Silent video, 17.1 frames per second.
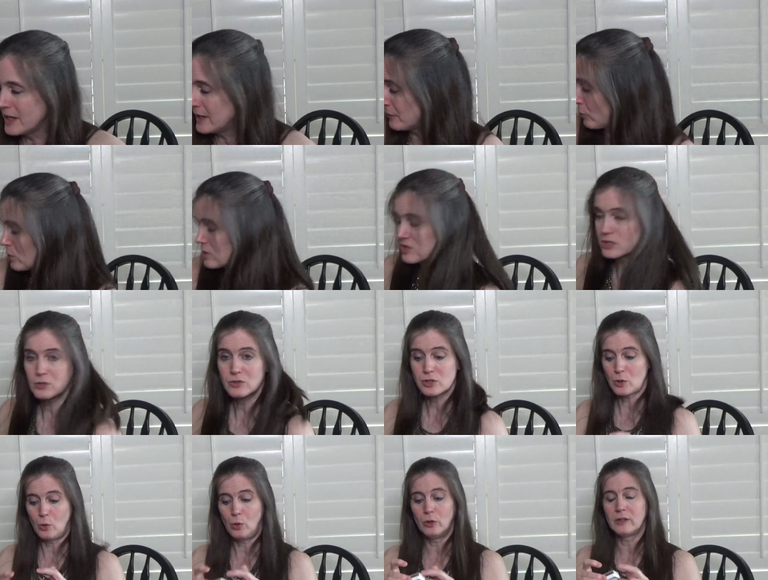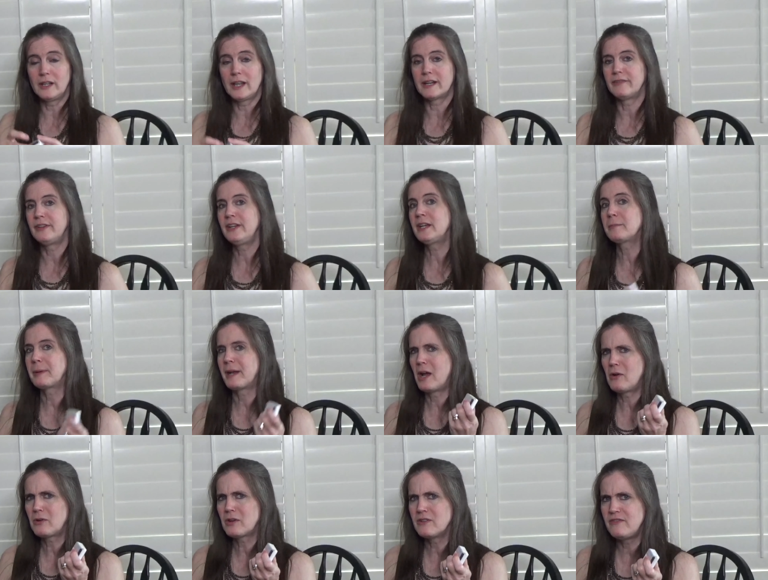And of course, those don't hold a lot of ink, but
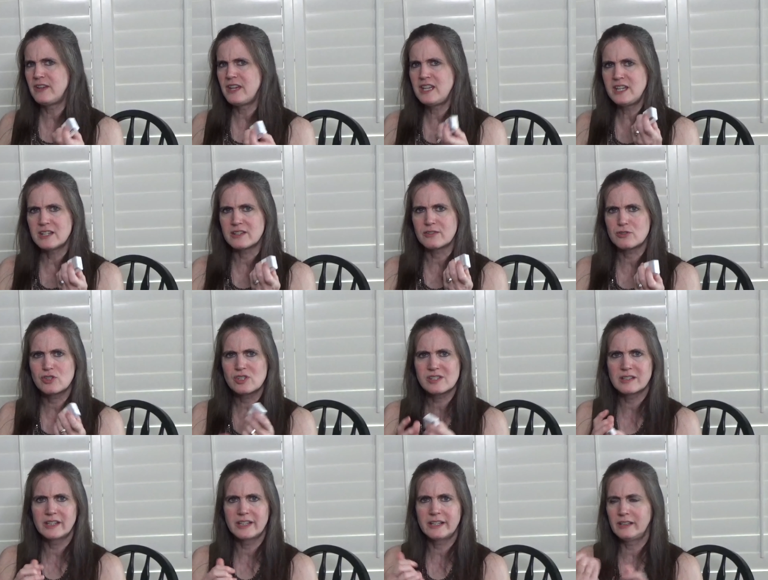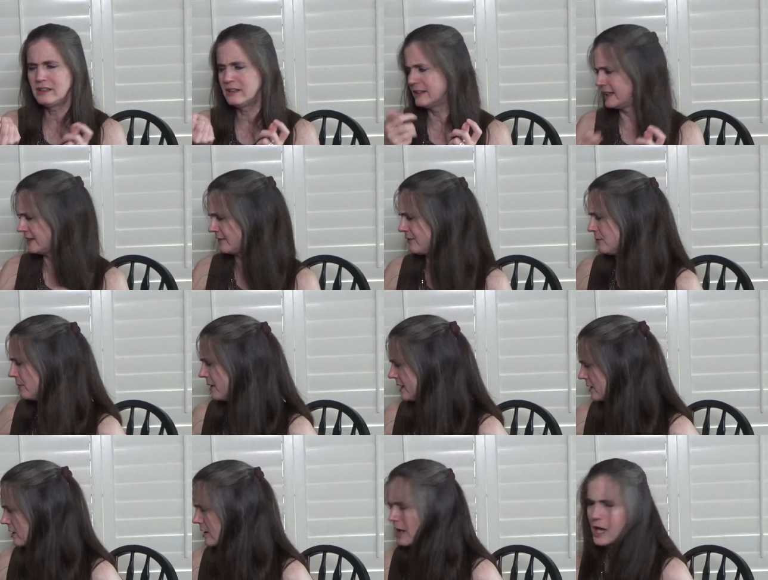how convenient. They're just little, and if you
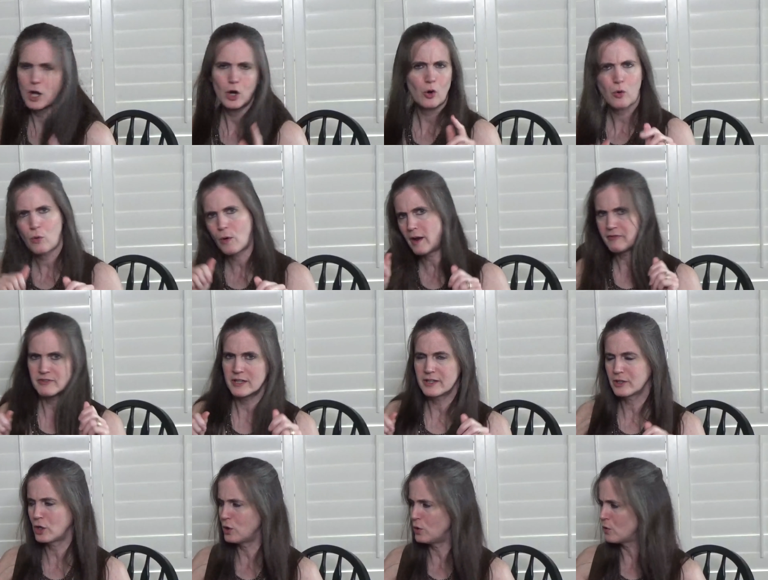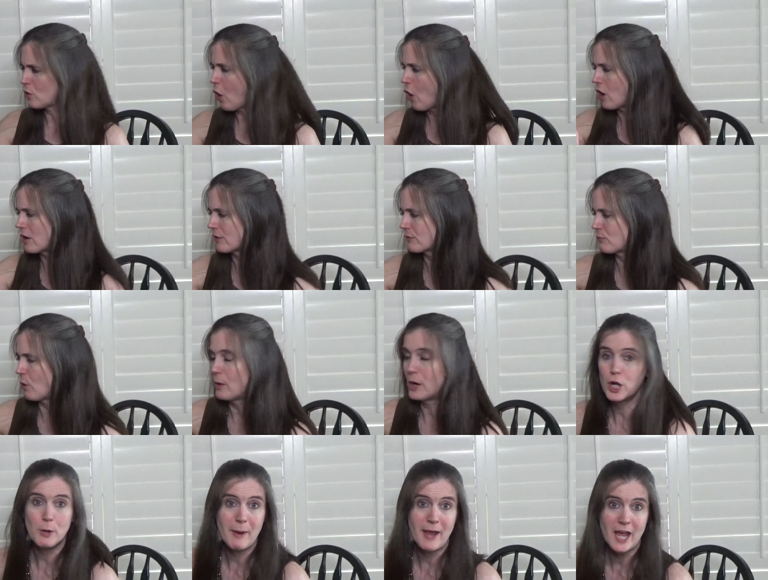want to craft on the go, throw
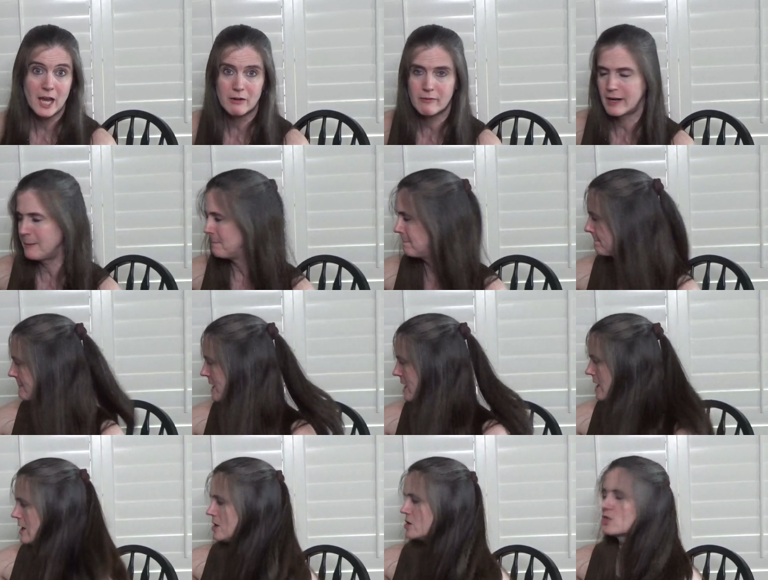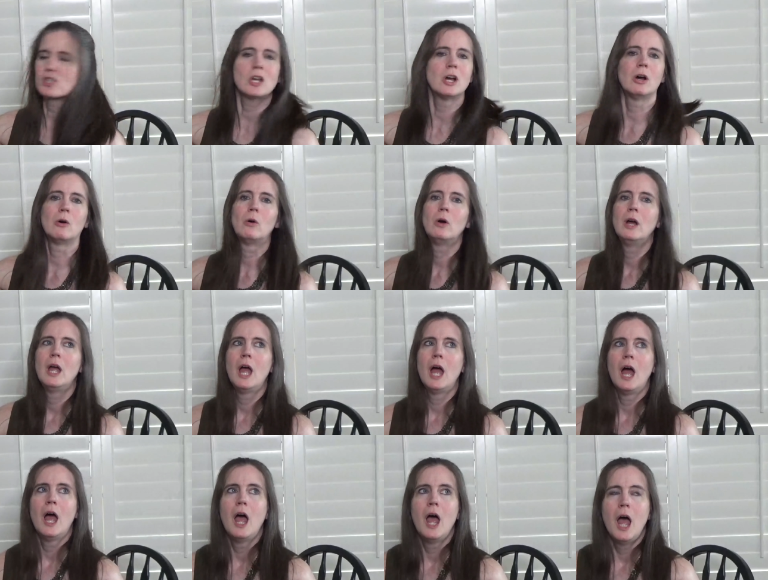it in your bag, right? So
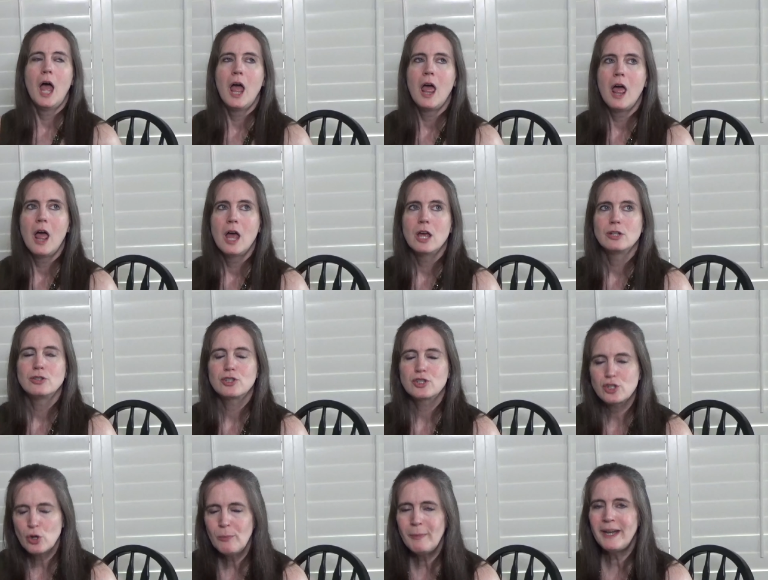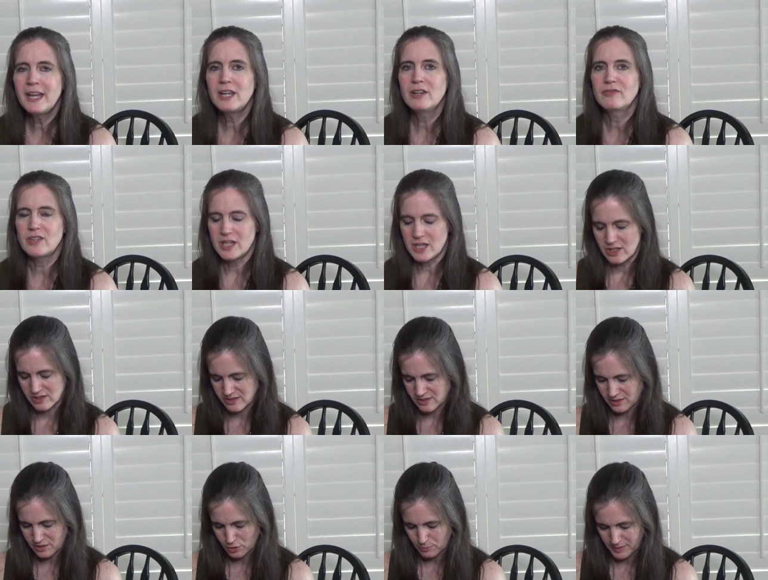many of
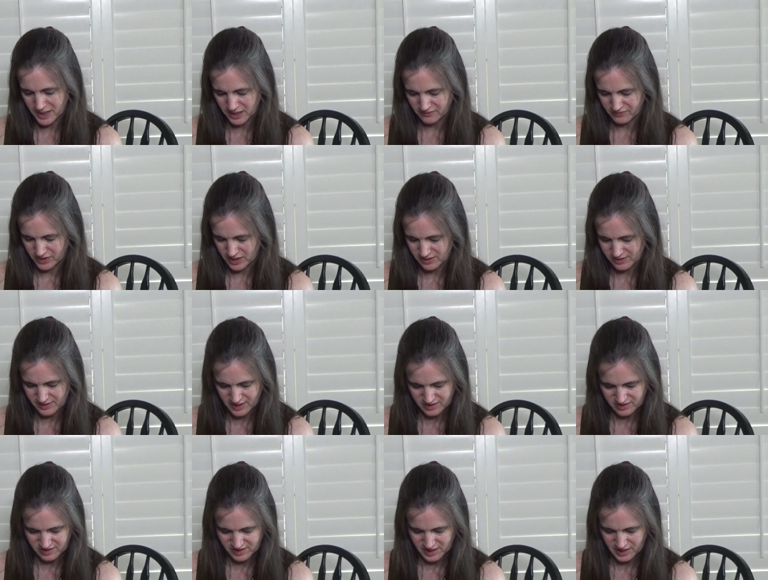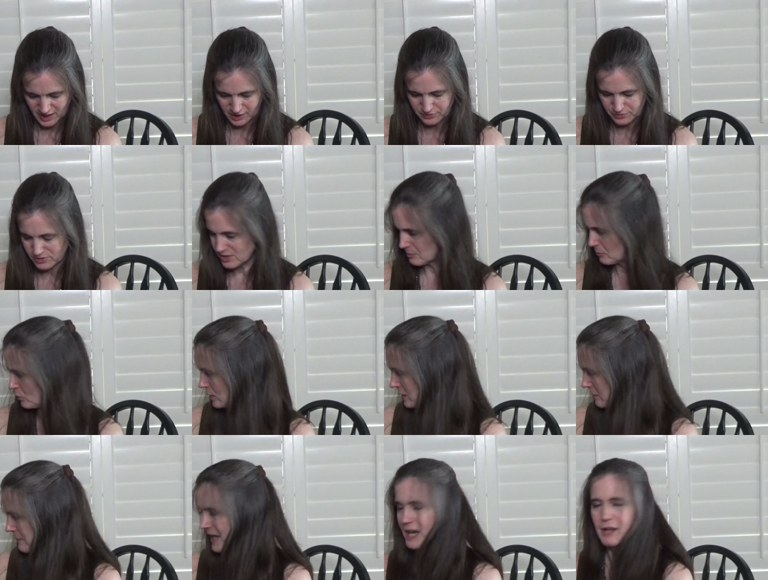these, so many of these. Let's see, I'll do some
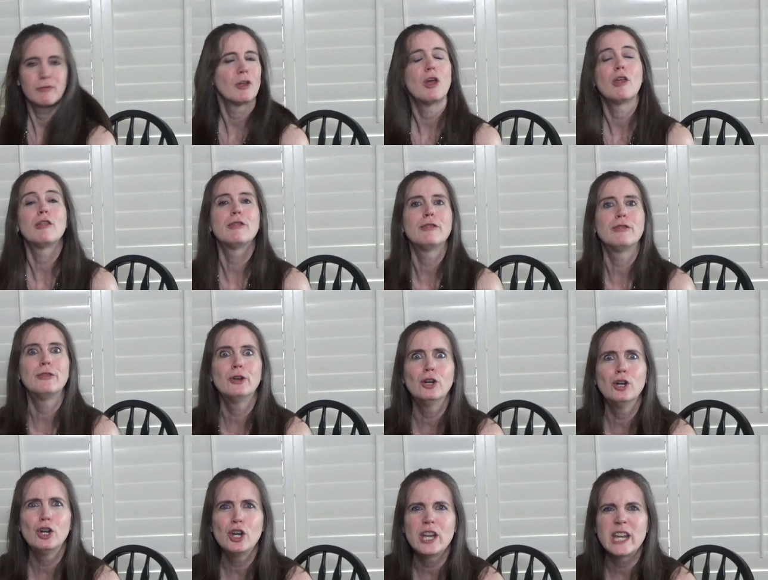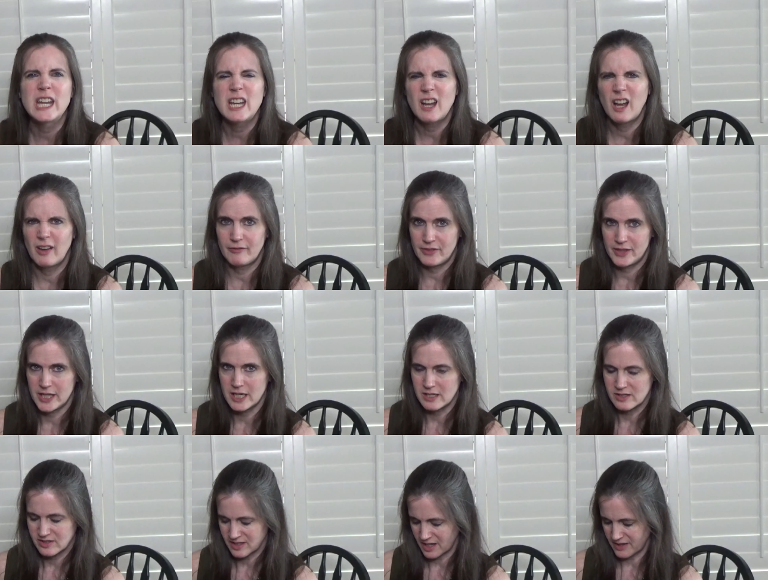quick math. 30 of
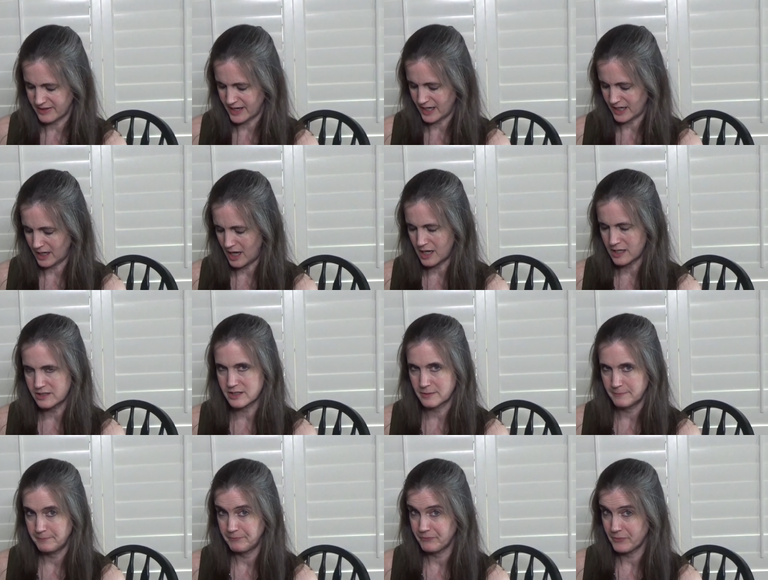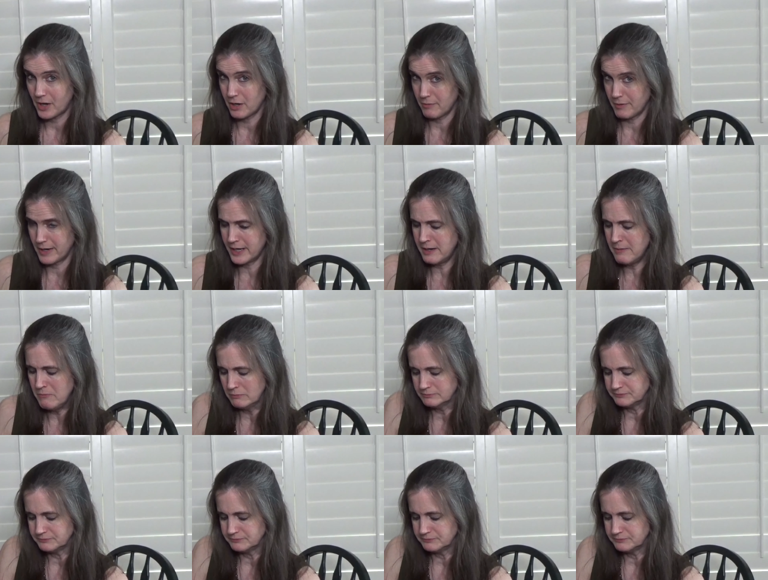these that I got. Are you ready?